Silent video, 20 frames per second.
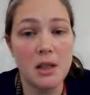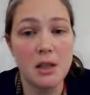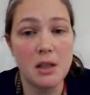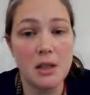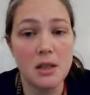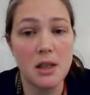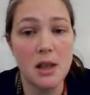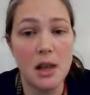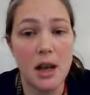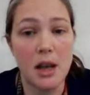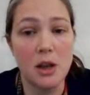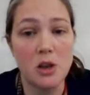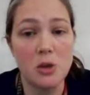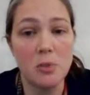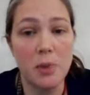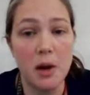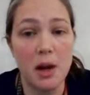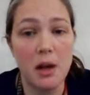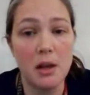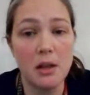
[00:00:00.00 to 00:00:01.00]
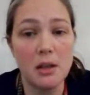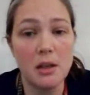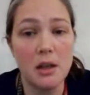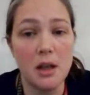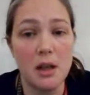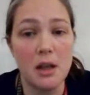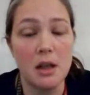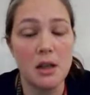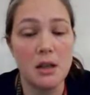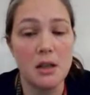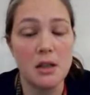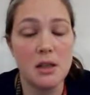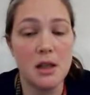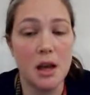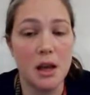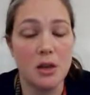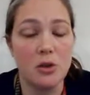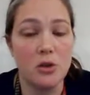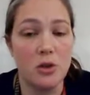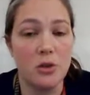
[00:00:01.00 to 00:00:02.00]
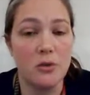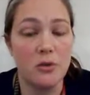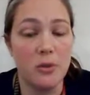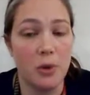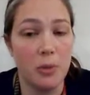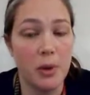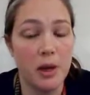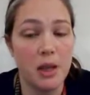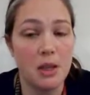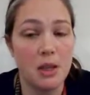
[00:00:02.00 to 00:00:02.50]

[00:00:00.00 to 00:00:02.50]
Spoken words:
a CH bond is hydrophobic.